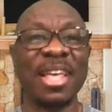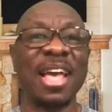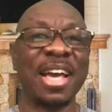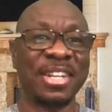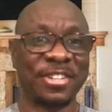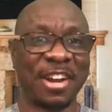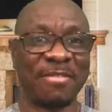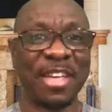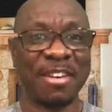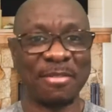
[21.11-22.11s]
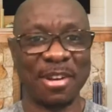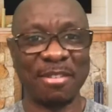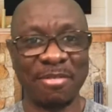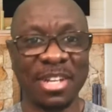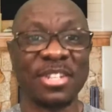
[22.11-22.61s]
and drive that
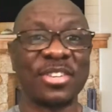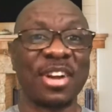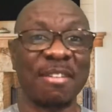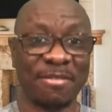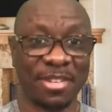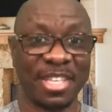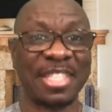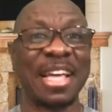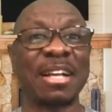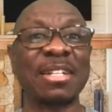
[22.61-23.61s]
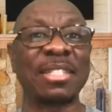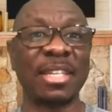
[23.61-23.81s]
relevant traffic that can